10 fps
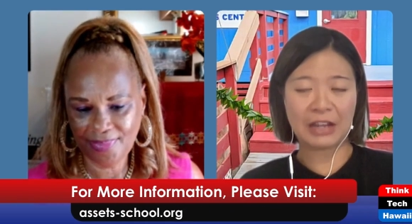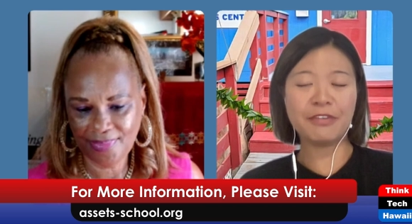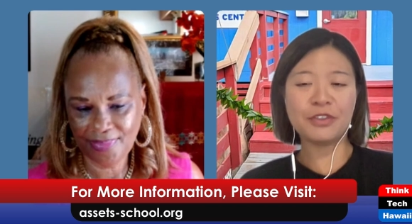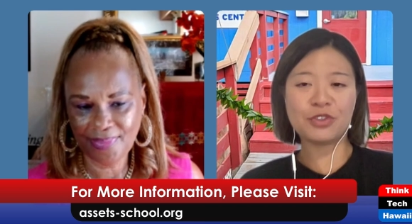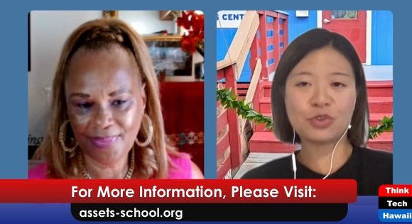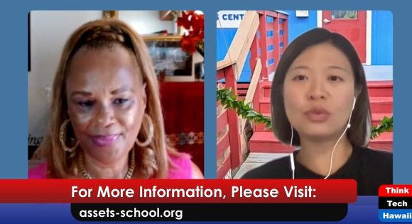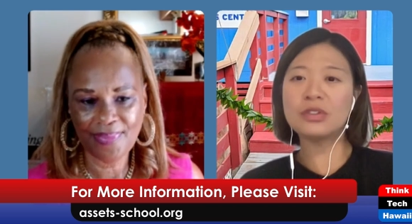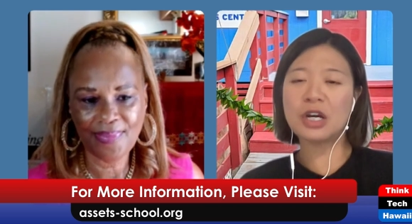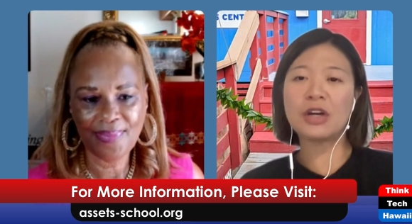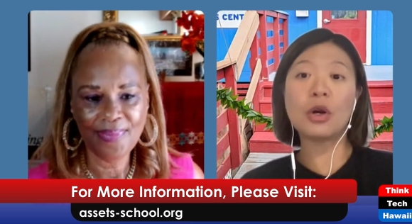Speaker 1: dash
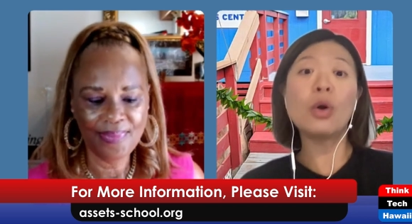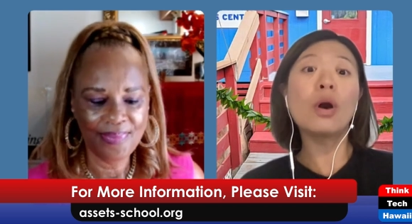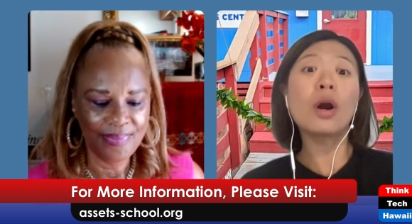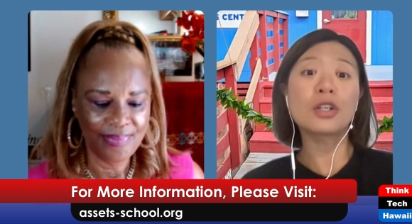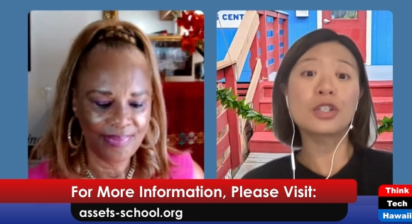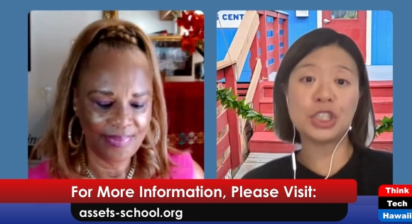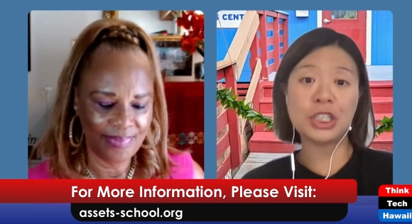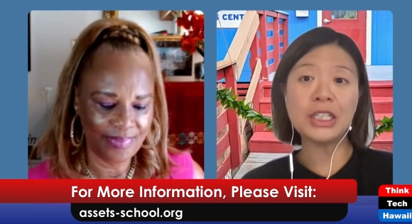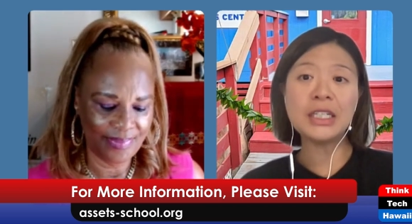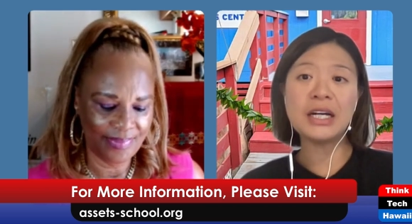school dot org,
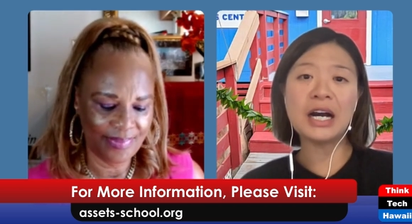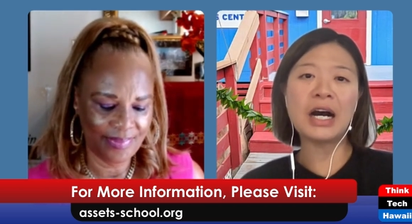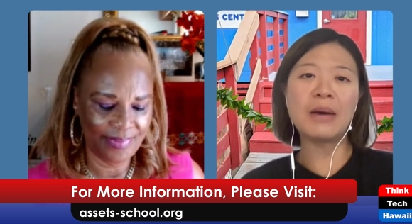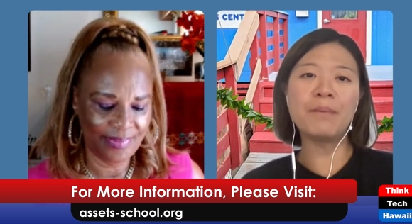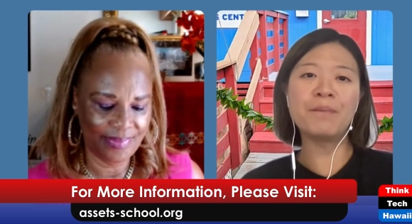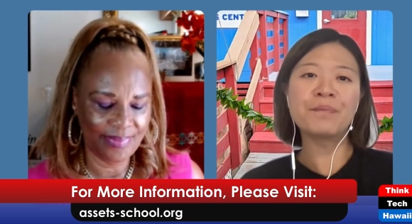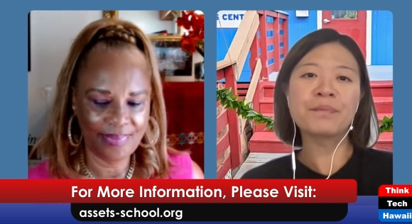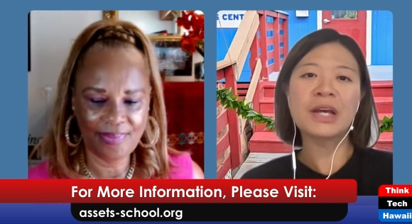um,